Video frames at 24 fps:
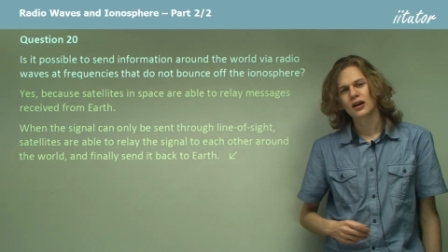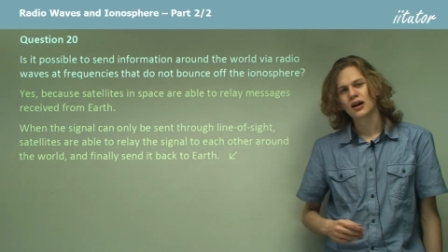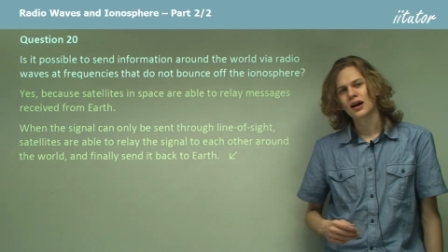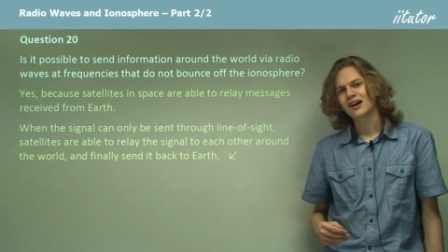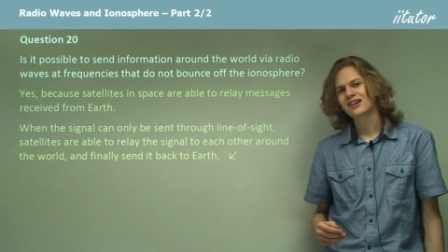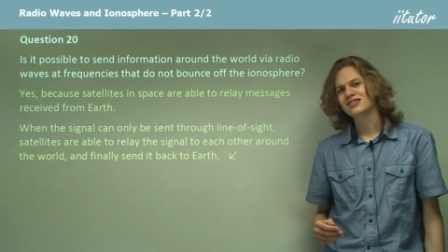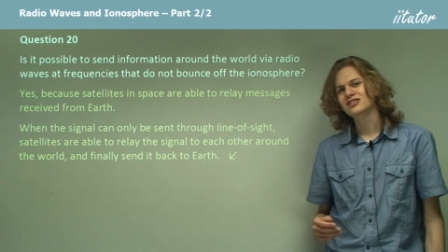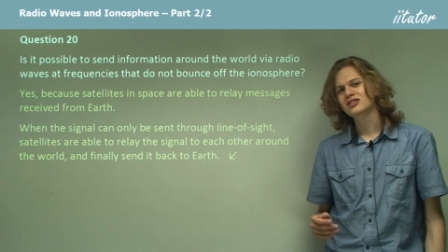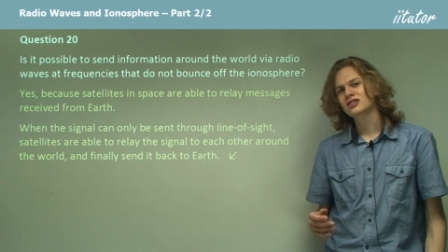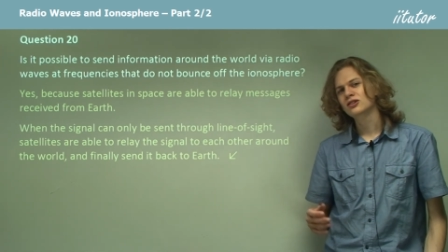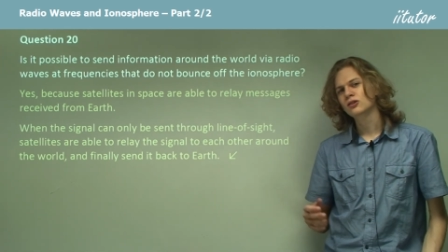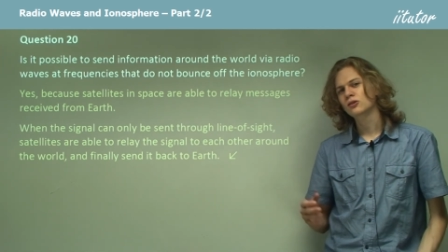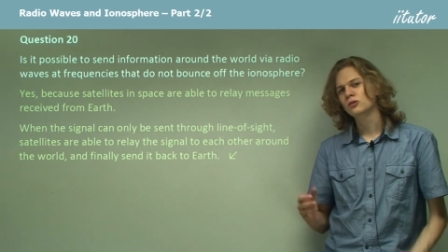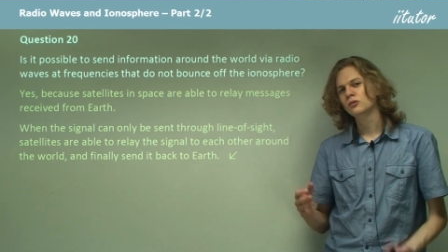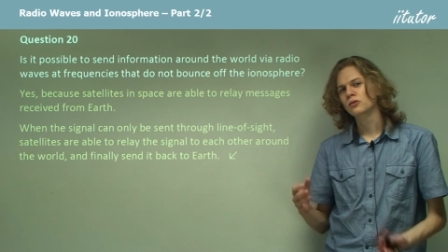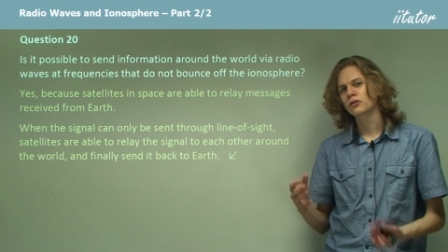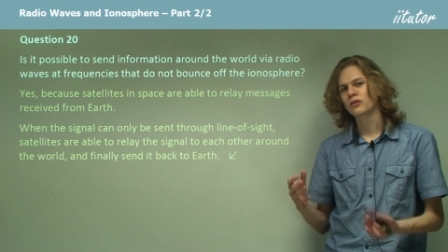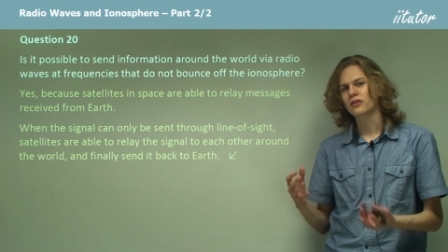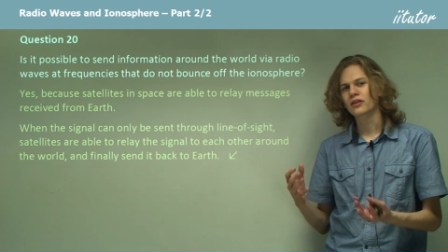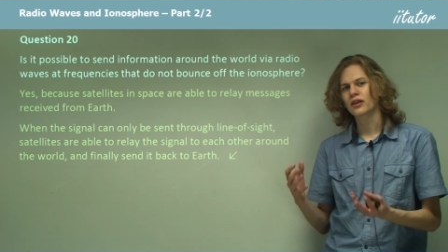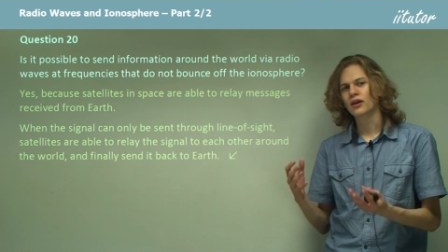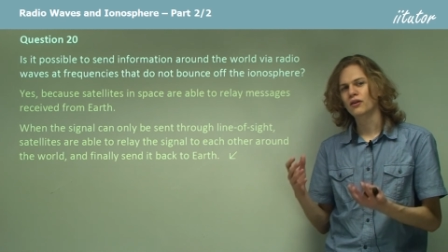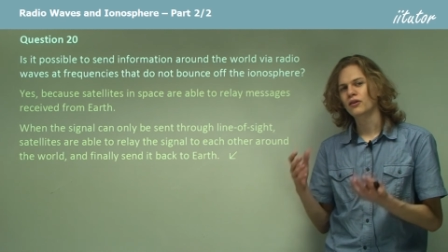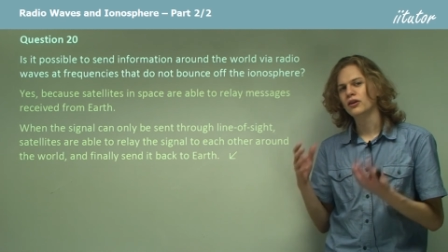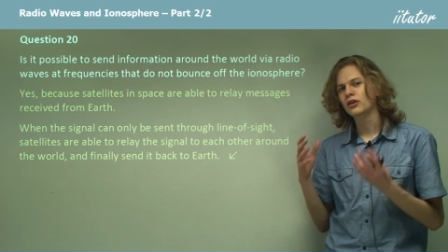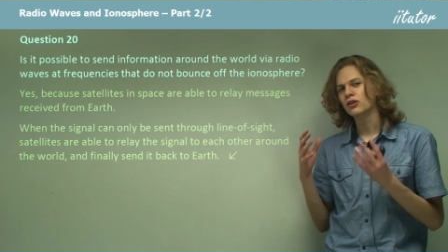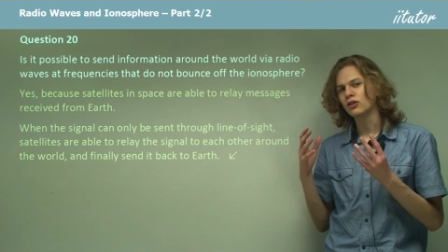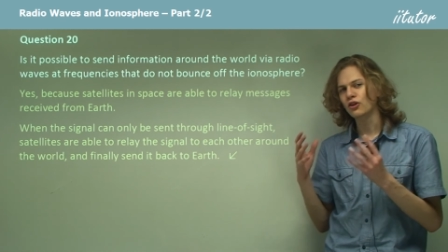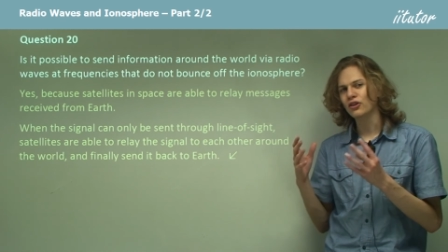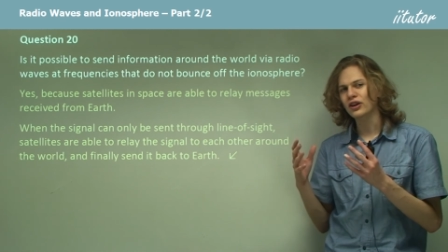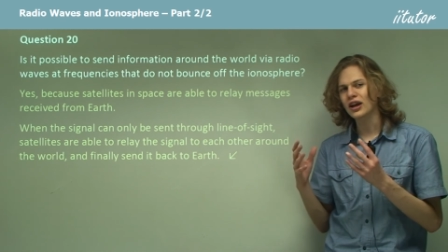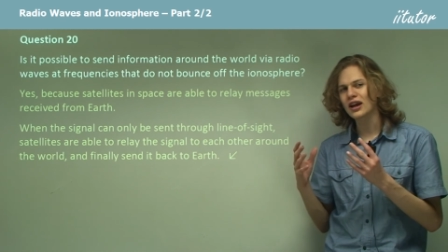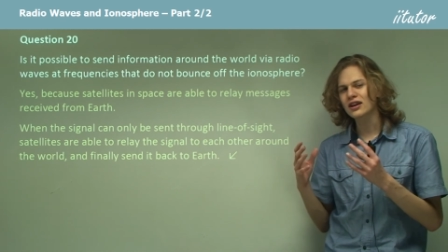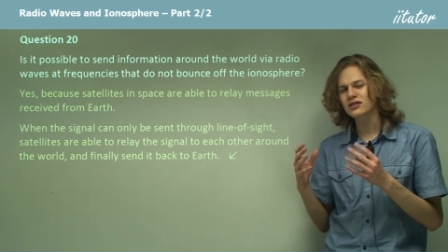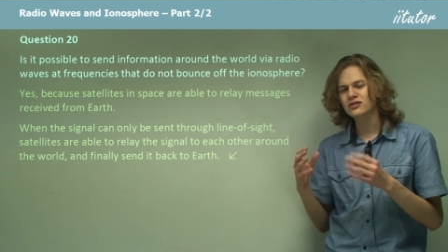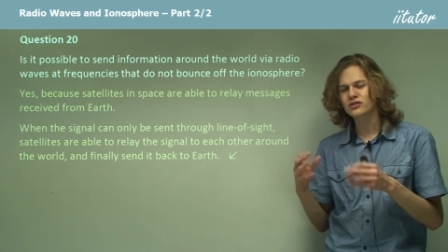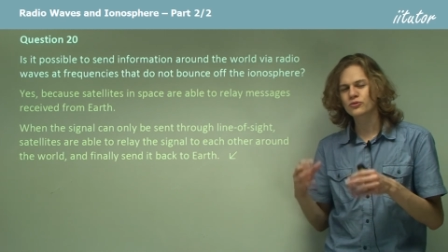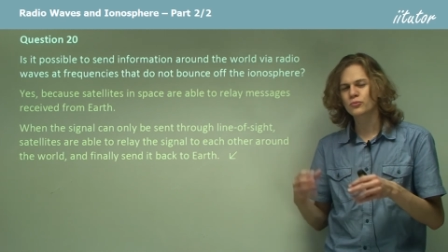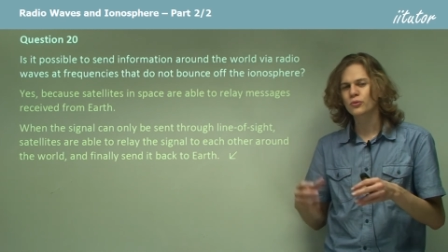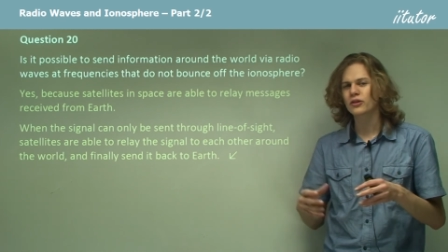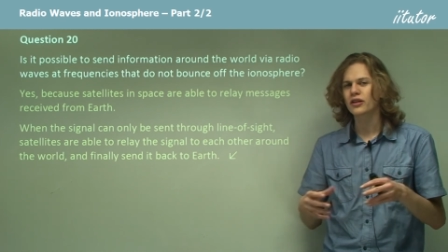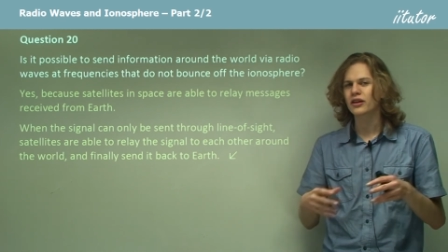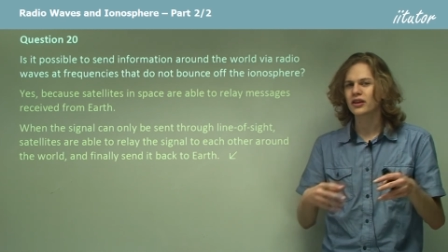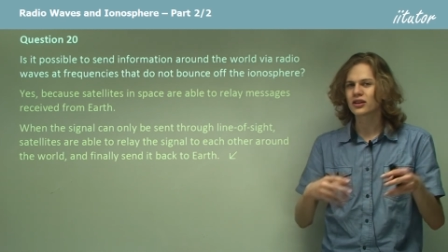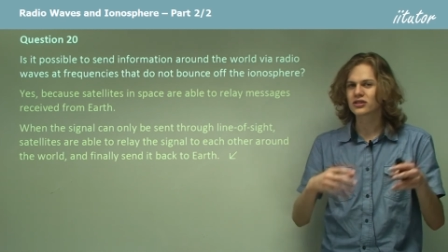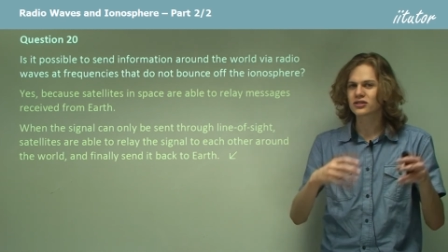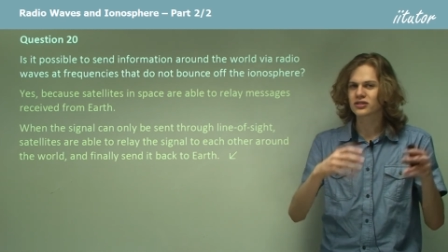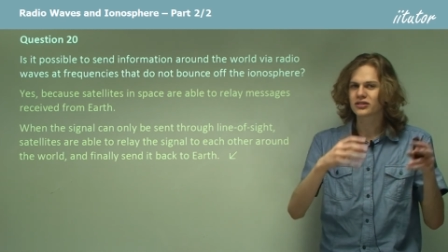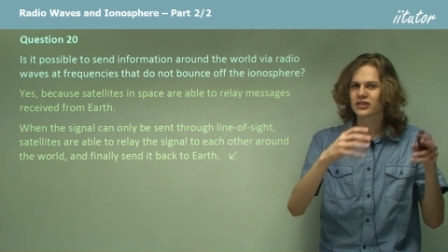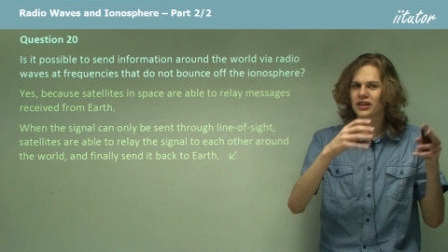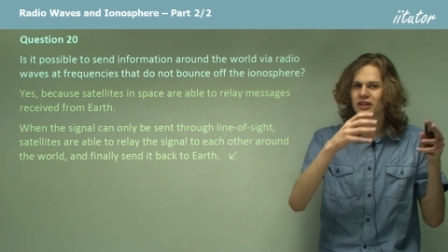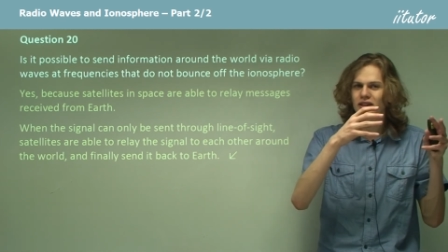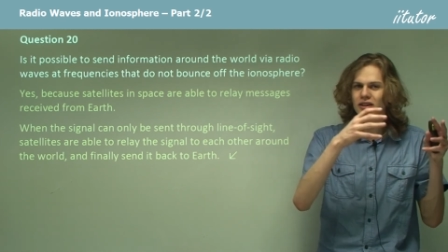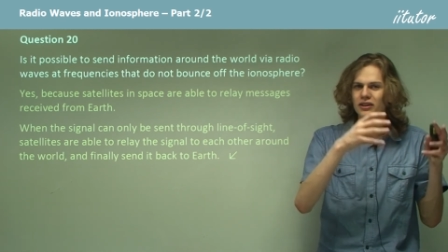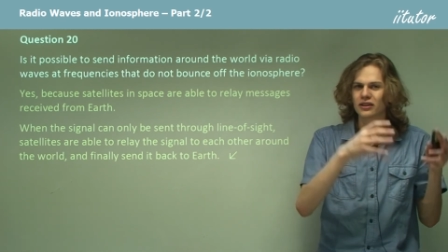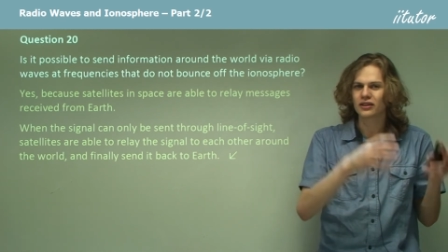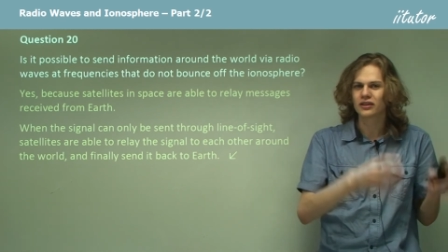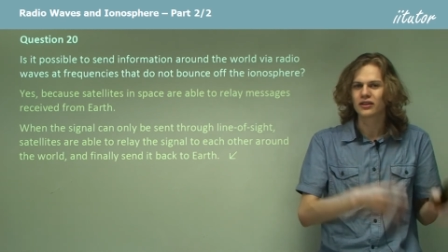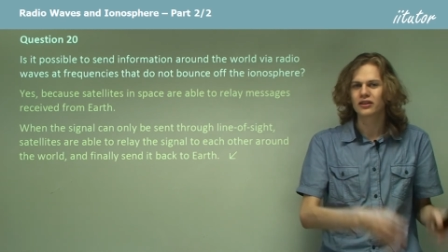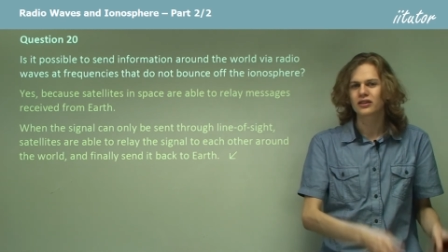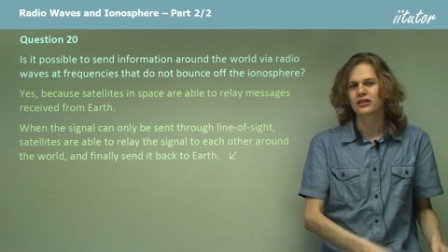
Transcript: until they're in a location where they can send it